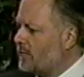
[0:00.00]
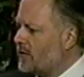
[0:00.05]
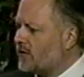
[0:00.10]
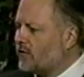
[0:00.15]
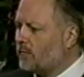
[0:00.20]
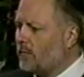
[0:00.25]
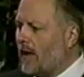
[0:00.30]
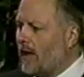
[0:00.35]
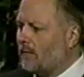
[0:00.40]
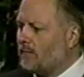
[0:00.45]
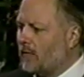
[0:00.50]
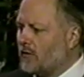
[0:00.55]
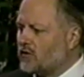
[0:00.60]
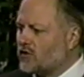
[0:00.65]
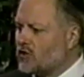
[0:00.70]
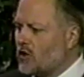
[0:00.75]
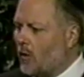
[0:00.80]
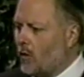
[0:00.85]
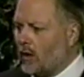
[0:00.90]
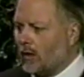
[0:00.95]
This man
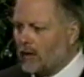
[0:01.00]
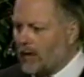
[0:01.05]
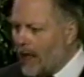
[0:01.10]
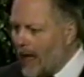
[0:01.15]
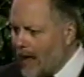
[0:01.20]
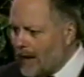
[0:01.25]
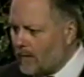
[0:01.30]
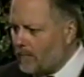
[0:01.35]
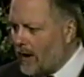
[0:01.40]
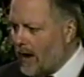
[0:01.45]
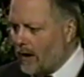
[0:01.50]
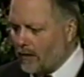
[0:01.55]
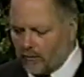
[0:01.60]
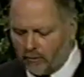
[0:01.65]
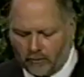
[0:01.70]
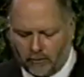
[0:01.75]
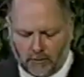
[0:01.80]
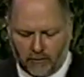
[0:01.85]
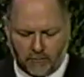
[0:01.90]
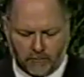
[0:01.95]
must know a lot
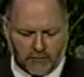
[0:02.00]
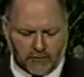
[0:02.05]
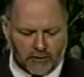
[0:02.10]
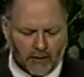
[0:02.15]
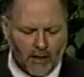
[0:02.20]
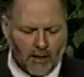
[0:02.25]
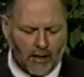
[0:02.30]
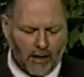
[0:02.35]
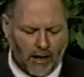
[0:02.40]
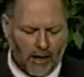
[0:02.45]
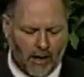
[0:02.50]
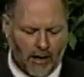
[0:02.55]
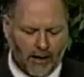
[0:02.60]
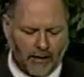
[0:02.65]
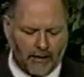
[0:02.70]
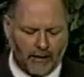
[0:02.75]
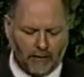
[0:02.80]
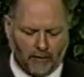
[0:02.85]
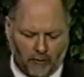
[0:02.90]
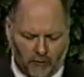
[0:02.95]
about herbs.
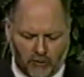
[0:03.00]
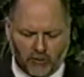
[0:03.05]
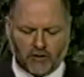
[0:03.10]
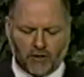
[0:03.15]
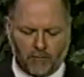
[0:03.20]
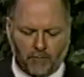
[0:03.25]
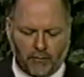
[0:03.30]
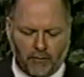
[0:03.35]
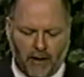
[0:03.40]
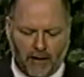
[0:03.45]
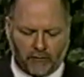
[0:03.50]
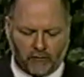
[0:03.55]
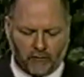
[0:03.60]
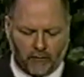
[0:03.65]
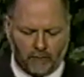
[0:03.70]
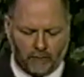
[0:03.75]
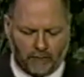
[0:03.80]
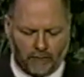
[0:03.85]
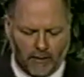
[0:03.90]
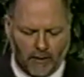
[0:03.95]
He looks
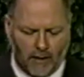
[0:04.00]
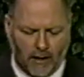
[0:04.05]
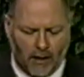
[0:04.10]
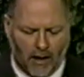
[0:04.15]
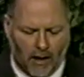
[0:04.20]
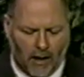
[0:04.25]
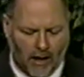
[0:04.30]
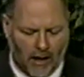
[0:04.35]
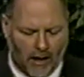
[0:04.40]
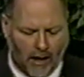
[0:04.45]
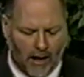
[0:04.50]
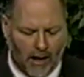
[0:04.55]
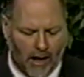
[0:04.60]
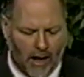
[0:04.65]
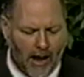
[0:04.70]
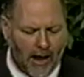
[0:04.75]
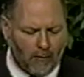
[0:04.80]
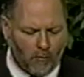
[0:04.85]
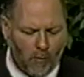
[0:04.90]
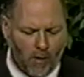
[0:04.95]
impressive.
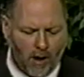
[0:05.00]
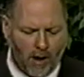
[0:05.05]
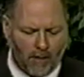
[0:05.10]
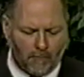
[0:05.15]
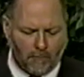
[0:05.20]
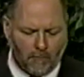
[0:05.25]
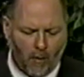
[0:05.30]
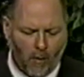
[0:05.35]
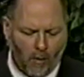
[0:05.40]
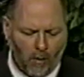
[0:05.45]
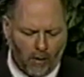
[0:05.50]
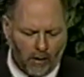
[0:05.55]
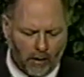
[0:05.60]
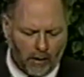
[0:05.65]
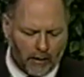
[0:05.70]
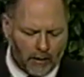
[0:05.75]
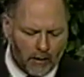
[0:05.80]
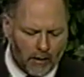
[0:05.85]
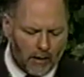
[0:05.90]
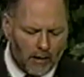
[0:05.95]
I want
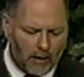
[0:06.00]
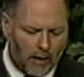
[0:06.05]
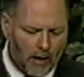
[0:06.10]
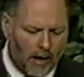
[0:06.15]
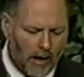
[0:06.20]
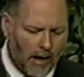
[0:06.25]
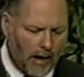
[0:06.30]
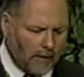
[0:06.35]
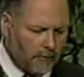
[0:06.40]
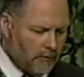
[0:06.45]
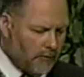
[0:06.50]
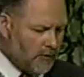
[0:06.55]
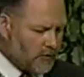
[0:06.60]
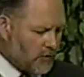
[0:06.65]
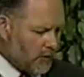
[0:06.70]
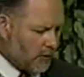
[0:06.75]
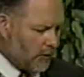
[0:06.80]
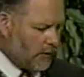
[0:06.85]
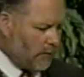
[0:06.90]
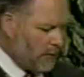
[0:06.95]
more.
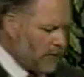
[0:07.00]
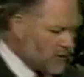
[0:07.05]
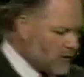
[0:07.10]
These are going to